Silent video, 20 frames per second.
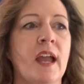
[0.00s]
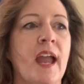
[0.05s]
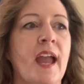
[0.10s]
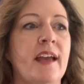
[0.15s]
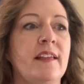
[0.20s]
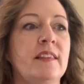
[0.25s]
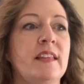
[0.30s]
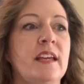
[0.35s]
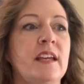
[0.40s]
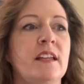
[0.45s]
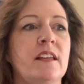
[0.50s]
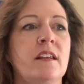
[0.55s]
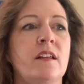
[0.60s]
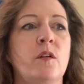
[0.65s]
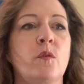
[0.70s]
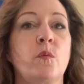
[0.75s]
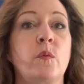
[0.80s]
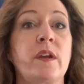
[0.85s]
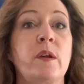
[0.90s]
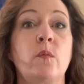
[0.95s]
And
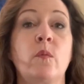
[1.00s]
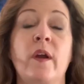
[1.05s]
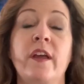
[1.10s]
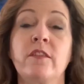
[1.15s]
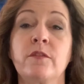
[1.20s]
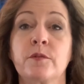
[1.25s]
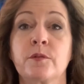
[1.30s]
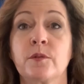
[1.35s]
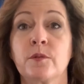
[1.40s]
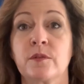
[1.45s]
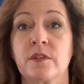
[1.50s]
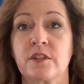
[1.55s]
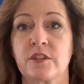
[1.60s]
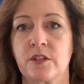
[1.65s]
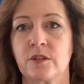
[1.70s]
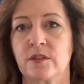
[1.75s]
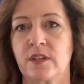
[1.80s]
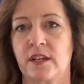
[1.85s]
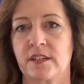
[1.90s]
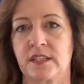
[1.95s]
then we went through the
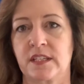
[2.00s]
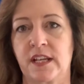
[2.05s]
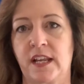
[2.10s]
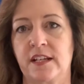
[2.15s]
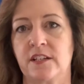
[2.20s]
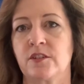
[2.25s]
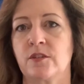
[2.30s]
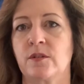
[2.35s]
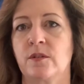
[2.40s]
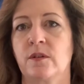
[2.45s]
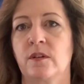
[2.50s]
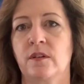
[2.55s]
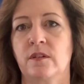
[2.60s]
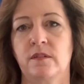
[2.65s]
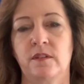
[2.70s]
two thousand eight, to,